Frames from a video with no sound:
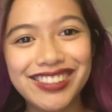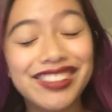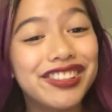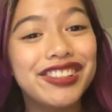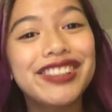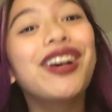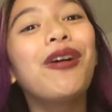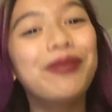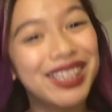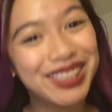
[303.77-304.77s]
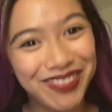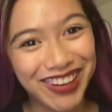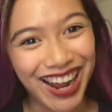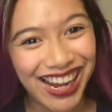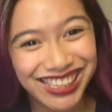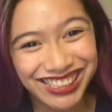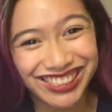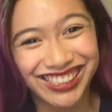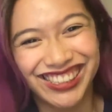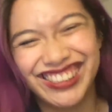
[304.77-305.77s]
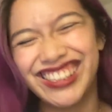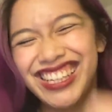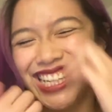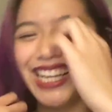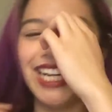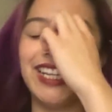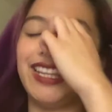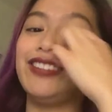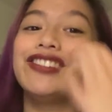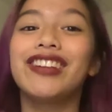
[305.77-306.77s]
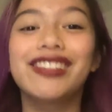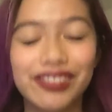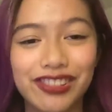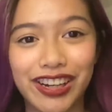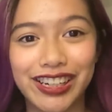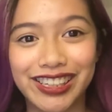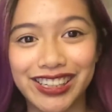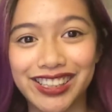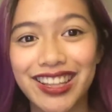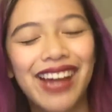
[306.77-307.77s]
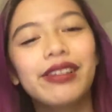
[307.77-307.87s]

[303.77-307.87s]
there's so many more Asians than just Chinese.